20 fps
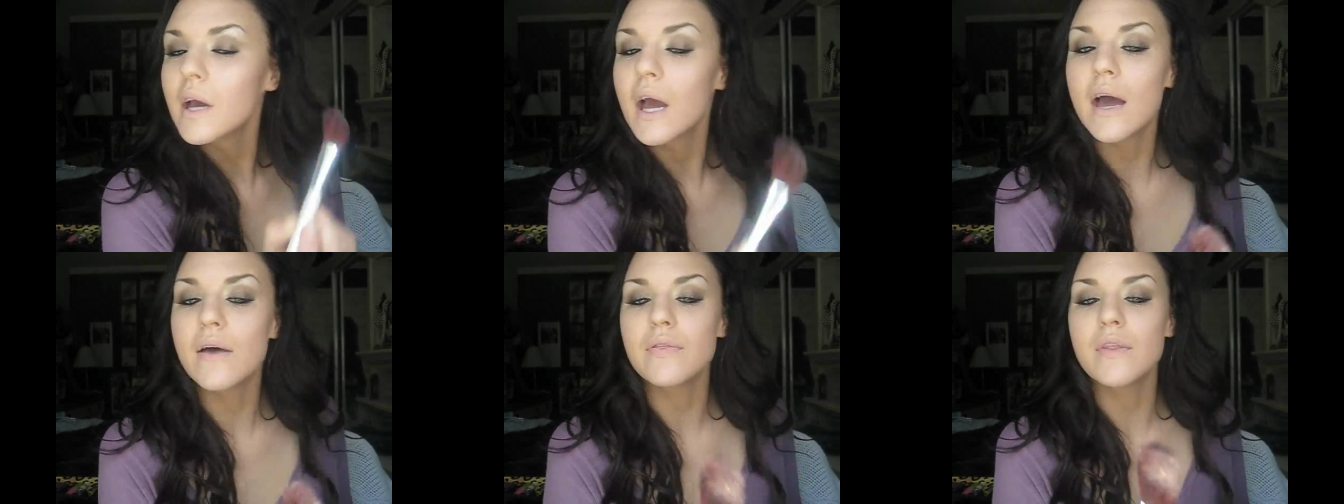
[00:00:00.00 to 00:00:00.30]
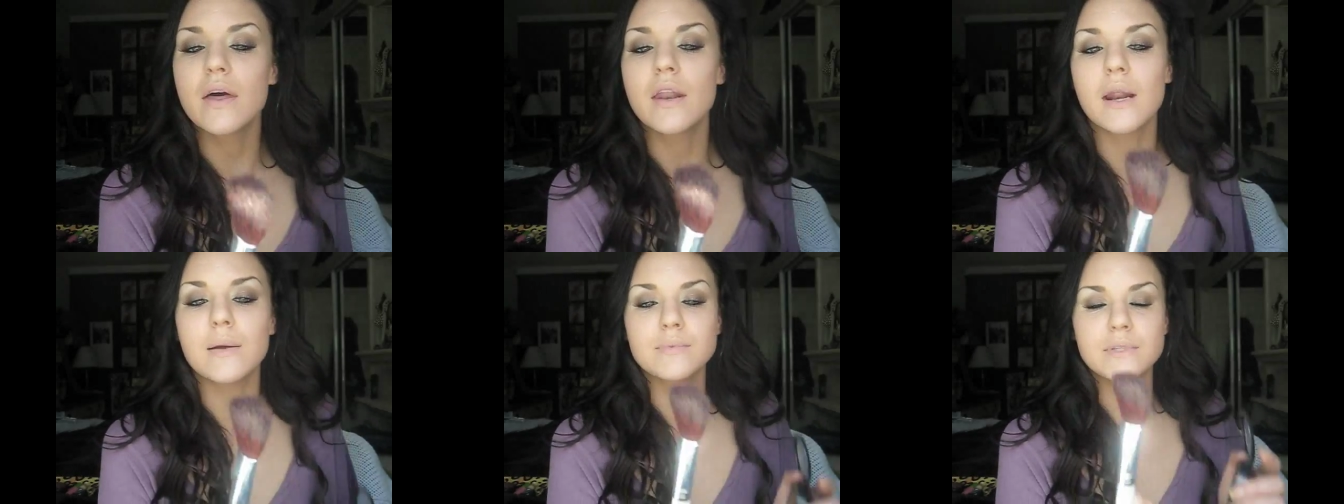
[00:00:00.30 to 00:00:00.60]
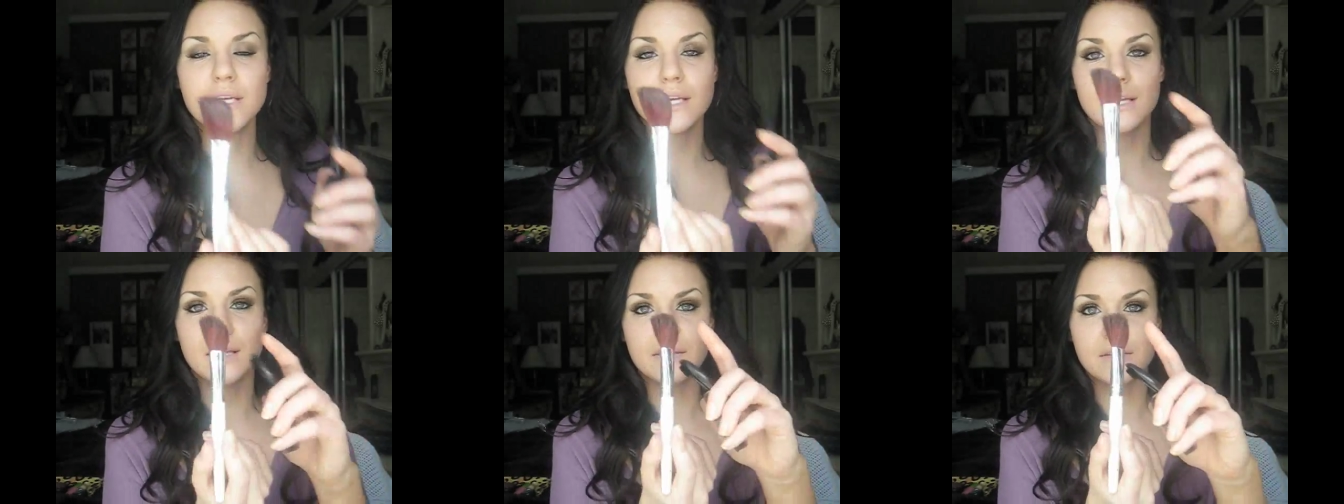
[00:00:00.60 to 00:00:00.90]
And then I'm
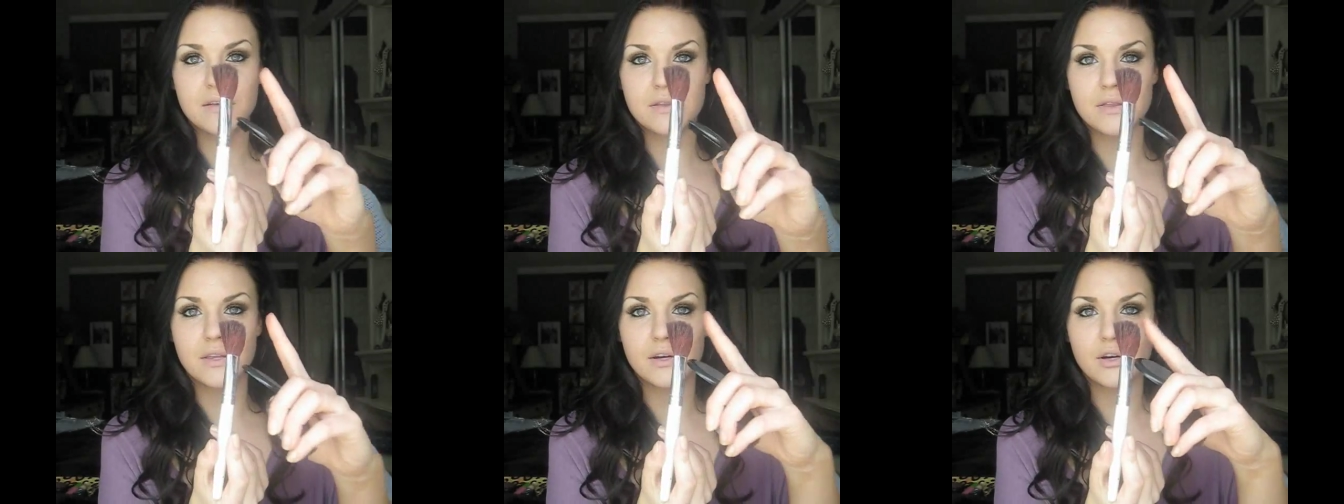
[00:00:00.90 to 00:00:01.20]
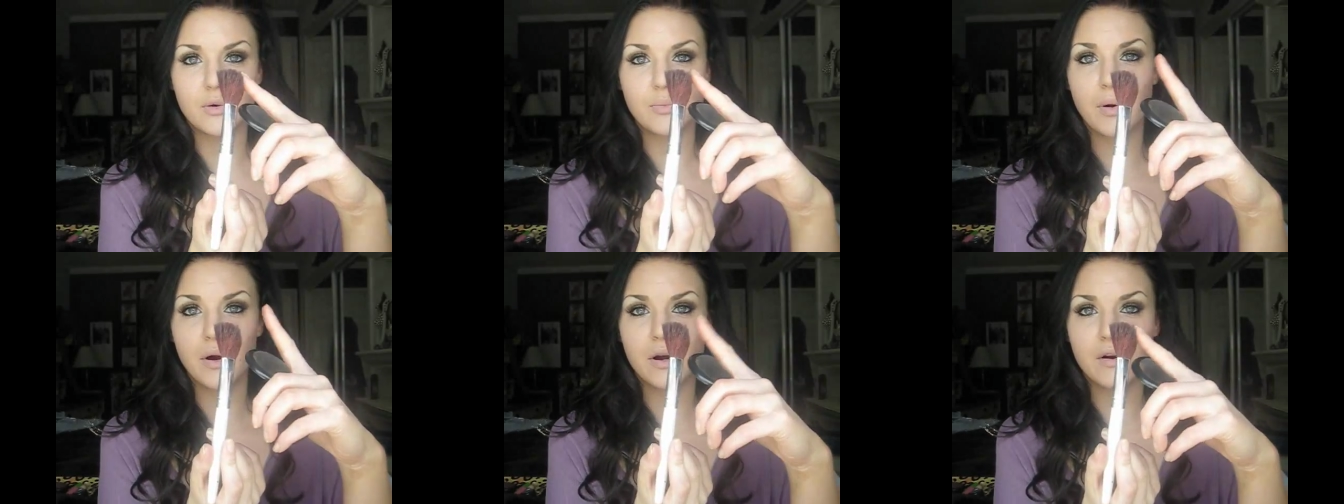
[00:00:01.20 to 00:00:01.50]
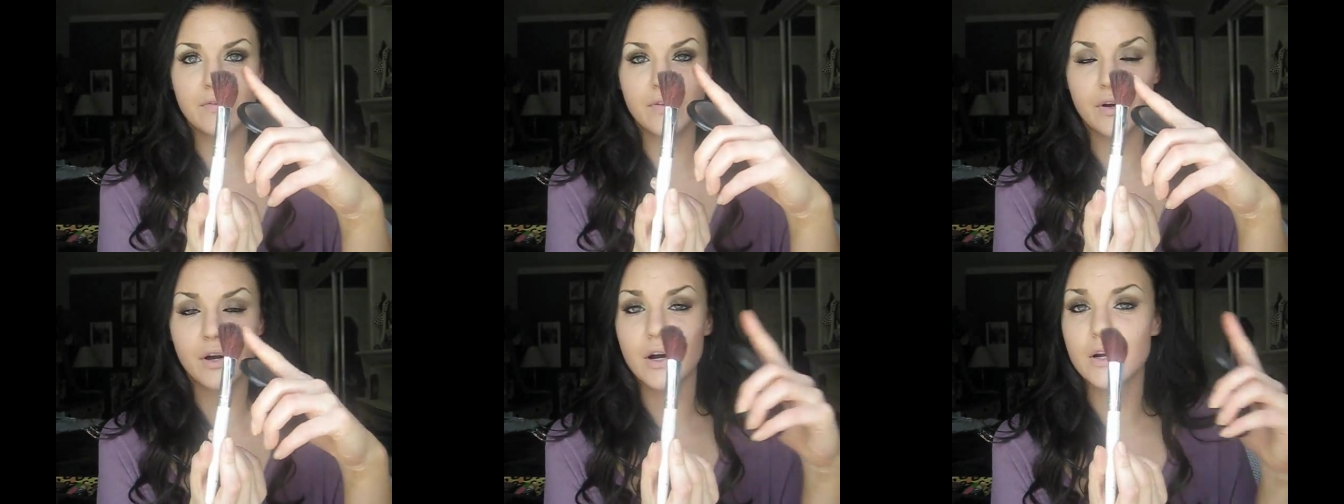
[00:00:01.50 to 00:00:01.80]
taking the thinner part
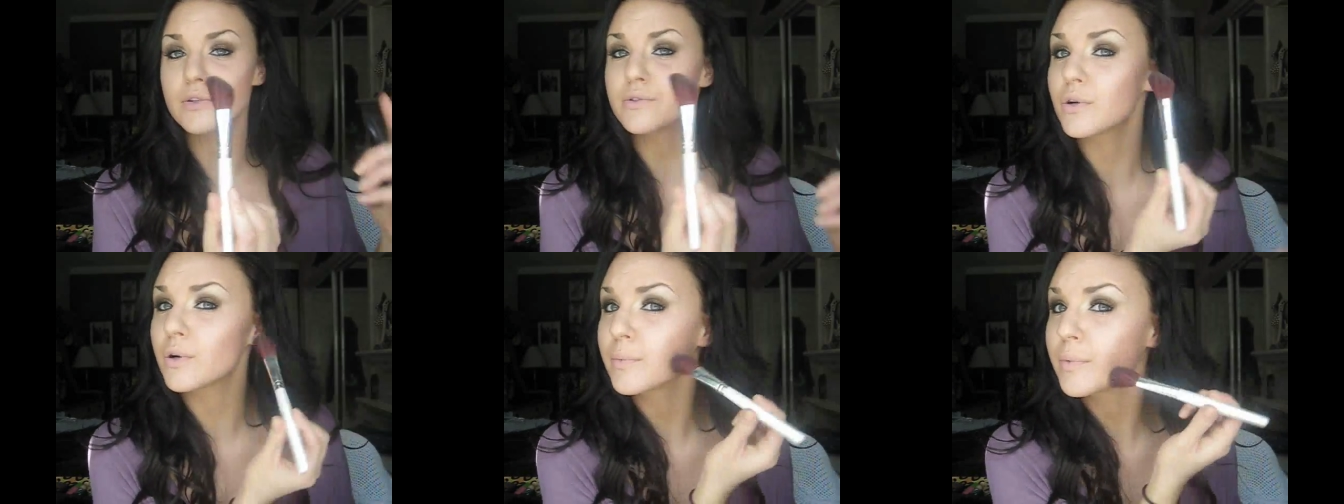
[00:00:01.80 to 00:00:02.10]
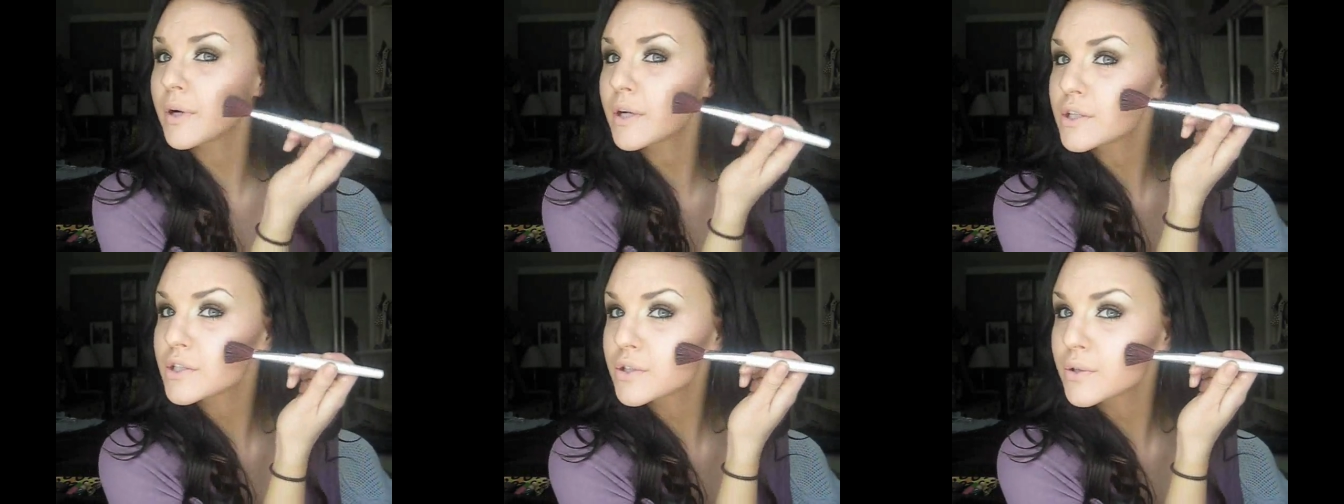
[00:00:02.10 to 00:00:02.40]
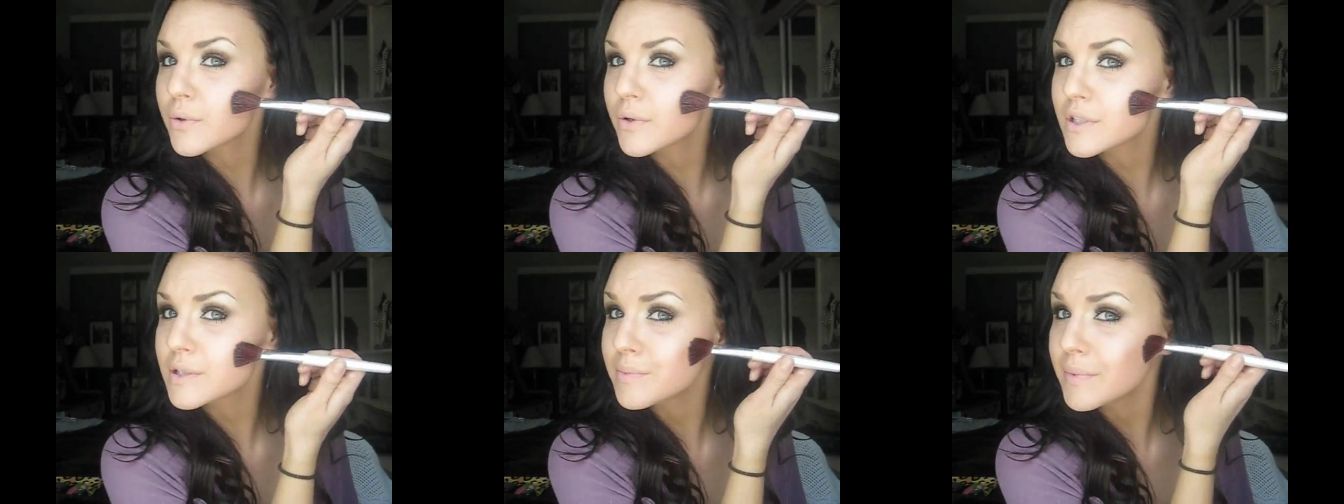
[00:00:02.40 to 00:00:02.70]
of the contour brush
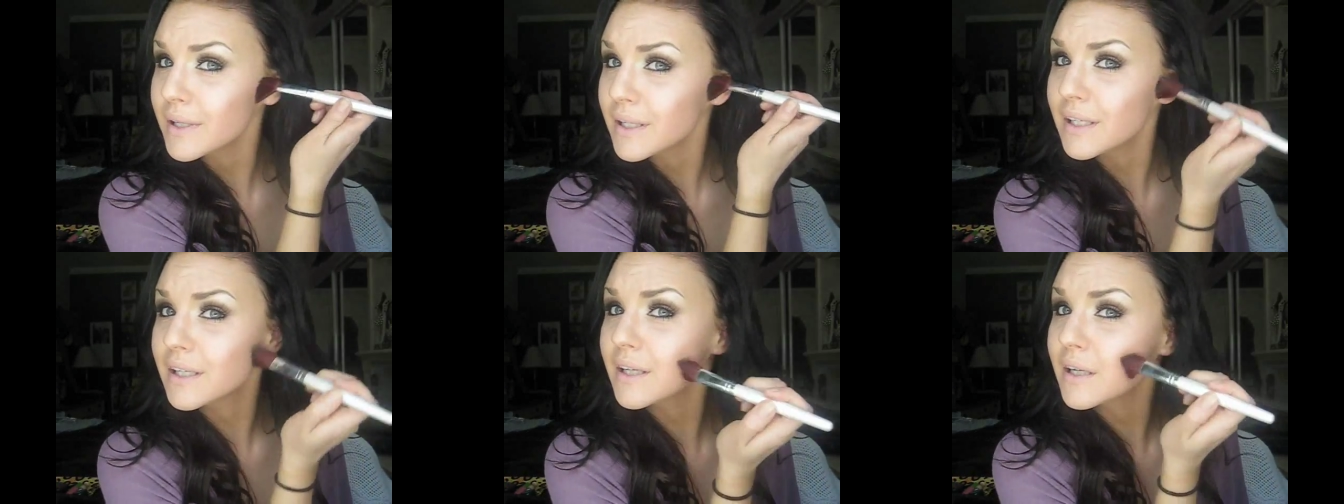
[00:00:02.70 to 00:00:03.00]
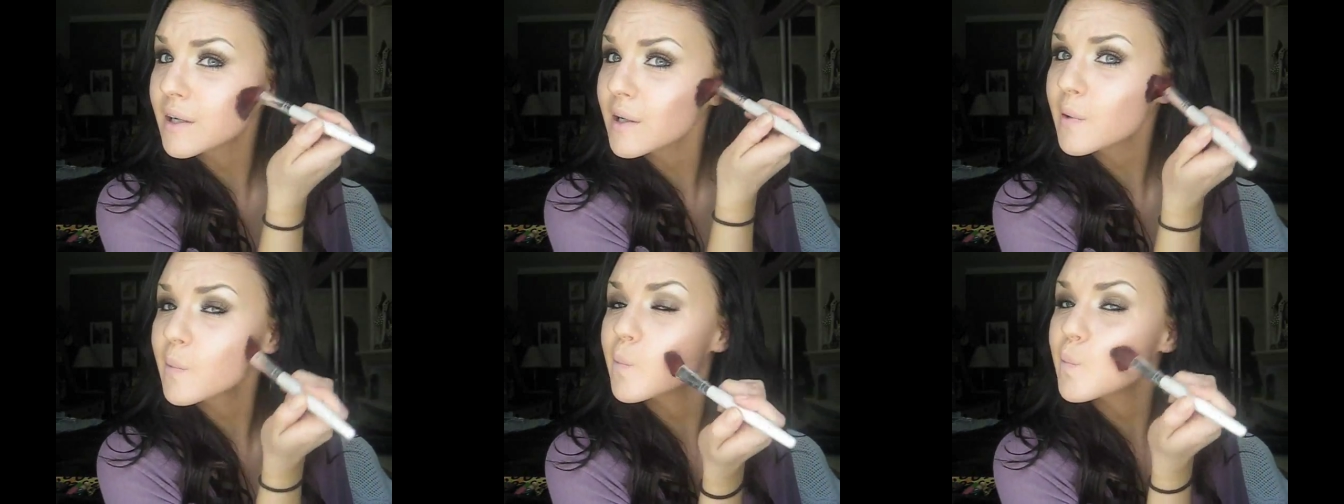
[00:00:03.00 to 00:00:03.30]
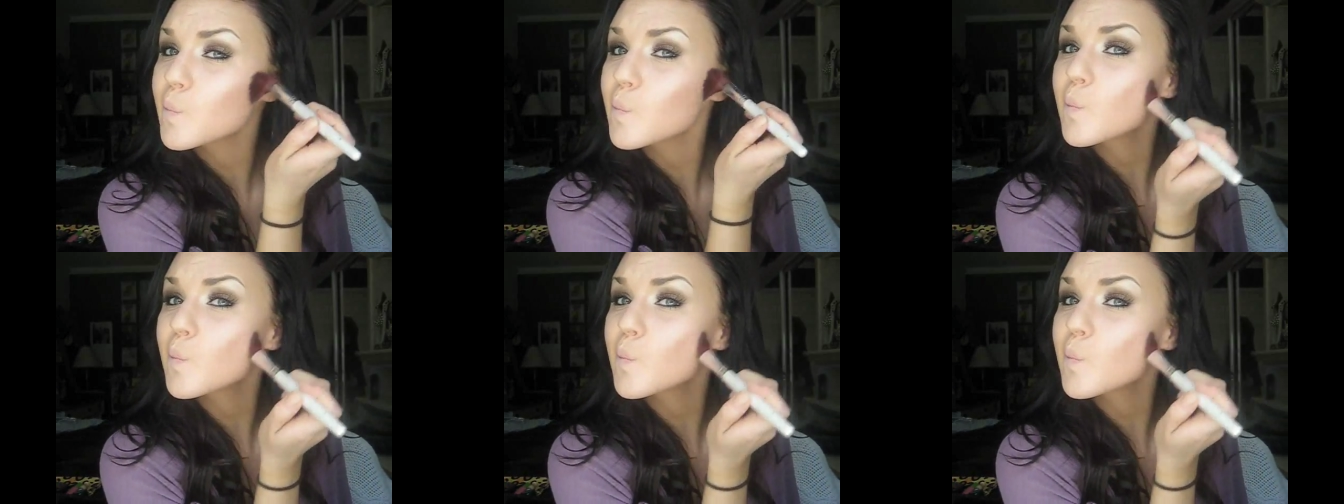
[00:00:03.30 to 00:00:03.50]
towards my ear.